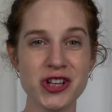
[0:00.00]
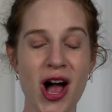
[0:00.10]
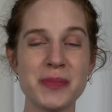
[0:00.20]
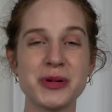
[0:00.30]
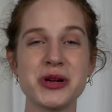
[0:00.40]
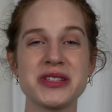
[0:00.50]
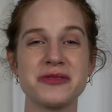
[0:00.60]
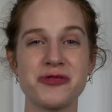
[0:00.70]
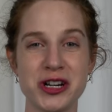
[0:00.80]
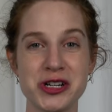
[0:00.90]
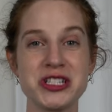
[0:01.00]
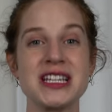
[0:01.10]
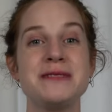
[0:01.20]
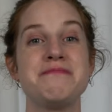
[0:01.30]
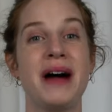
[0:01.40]
toppers, runners,
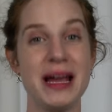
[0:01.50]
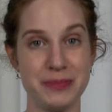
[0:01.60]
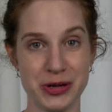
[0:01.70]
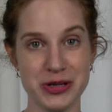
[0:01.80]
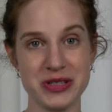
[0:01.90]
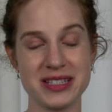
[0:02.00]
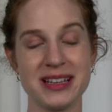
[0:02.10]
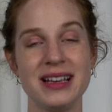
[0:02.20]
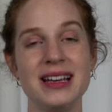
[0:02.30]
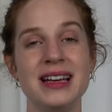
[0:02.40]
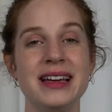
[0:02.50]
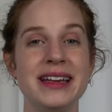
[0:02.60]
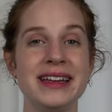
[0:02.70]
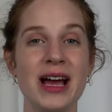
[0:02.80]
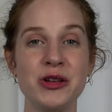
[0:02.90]
and pipers.
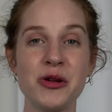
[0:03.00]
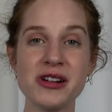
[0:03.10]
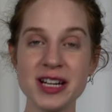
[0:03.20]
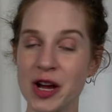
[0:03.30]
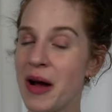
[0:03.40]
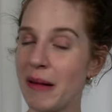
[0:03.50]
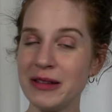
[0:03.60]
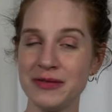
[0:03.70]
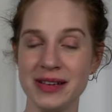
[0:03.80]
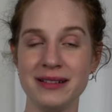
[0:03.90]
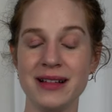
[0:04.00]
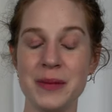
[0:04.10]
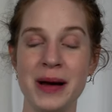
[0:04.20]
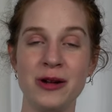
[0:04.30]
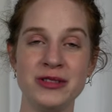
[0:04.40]
Now you already know how I feel
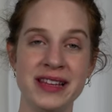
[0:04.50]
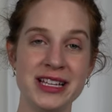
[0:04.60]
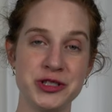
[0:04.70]
about the